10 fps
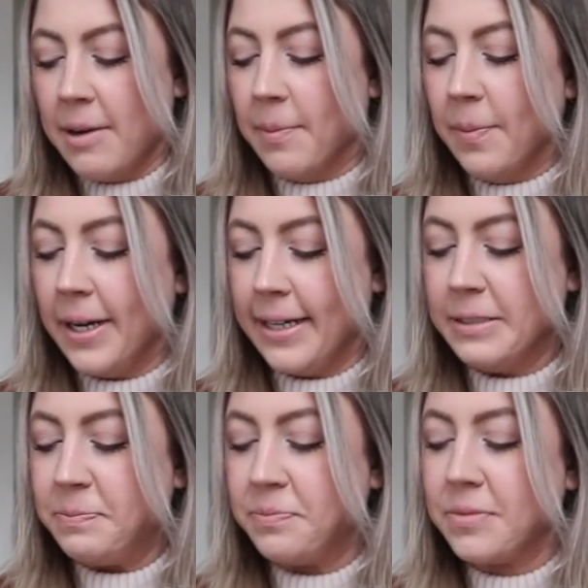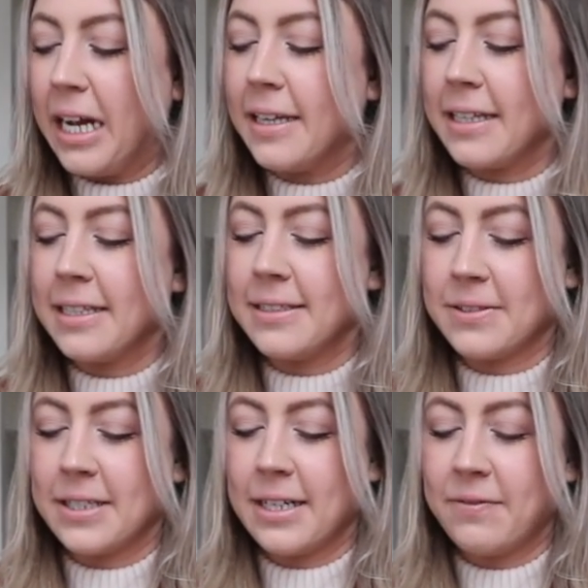but I think these
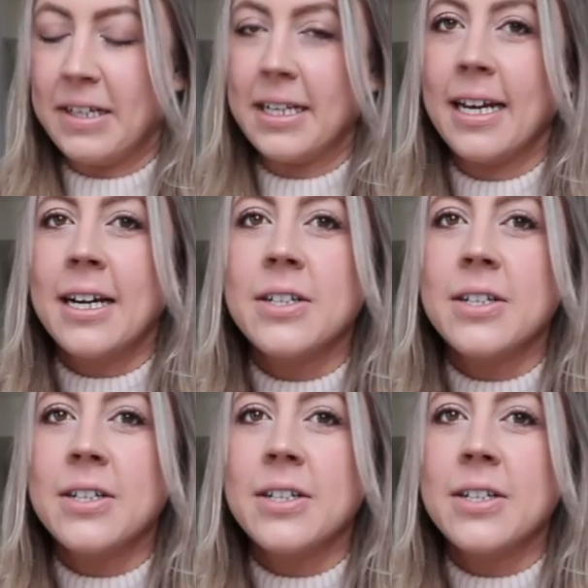are kind of fun.